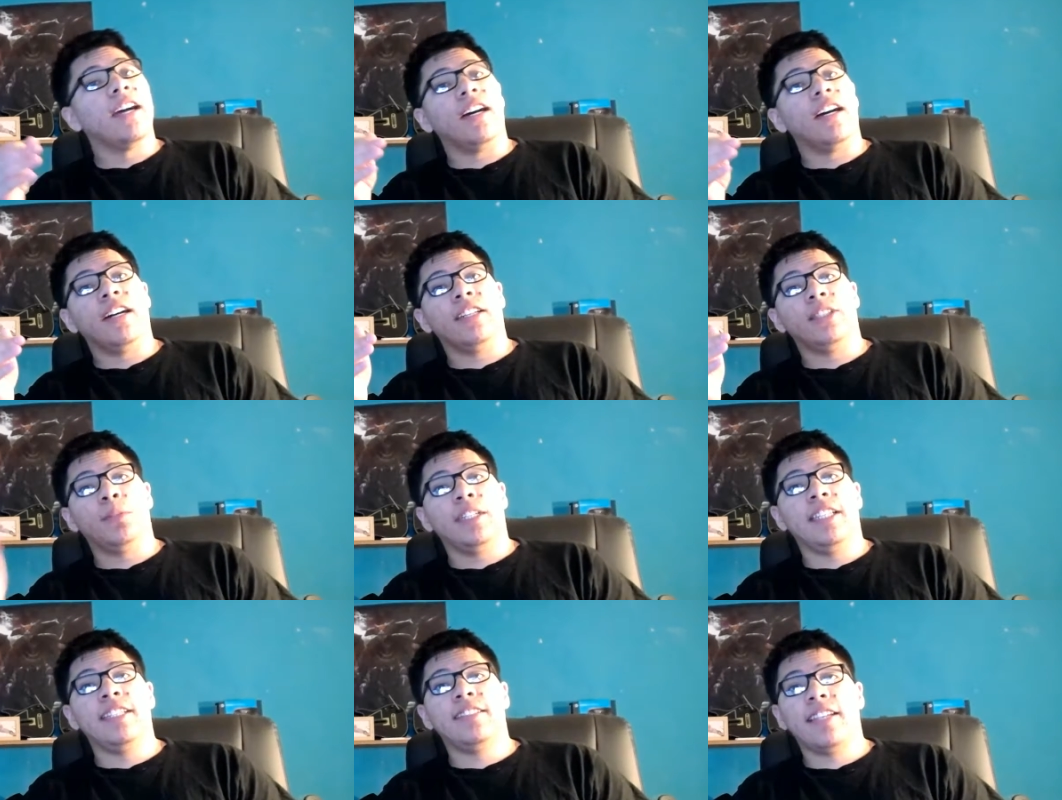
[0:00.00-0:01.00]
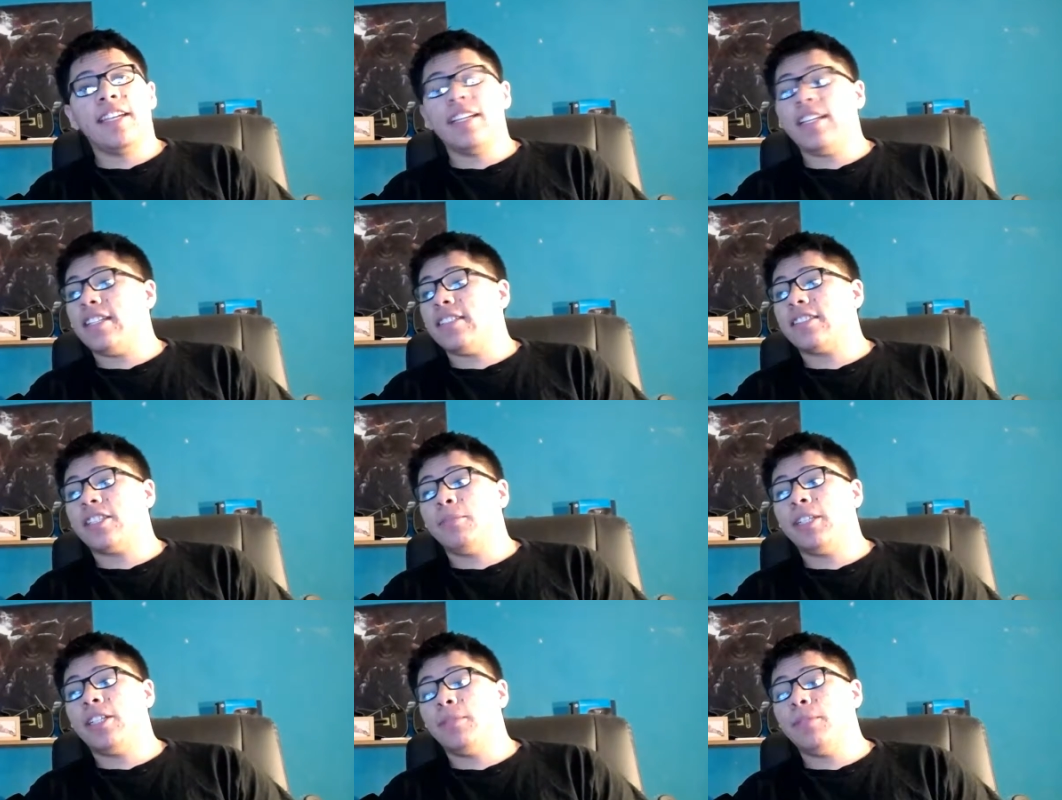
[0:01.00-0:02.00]
The release date is going
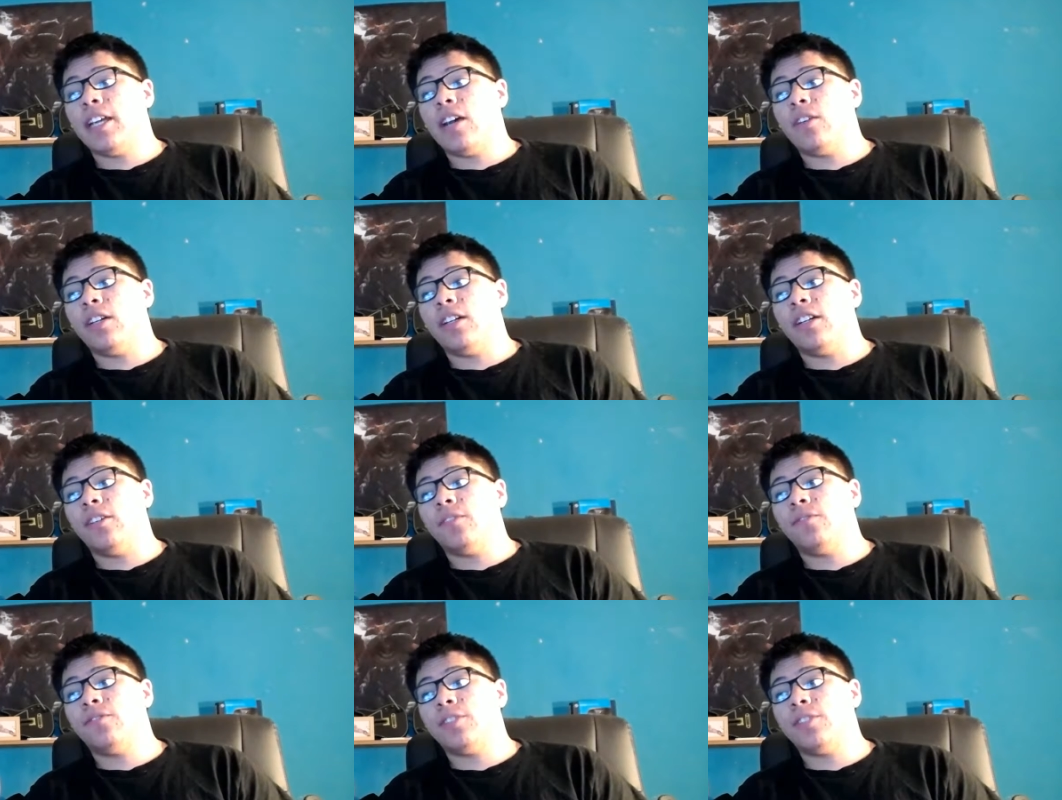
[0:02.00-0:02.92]
to be coming out of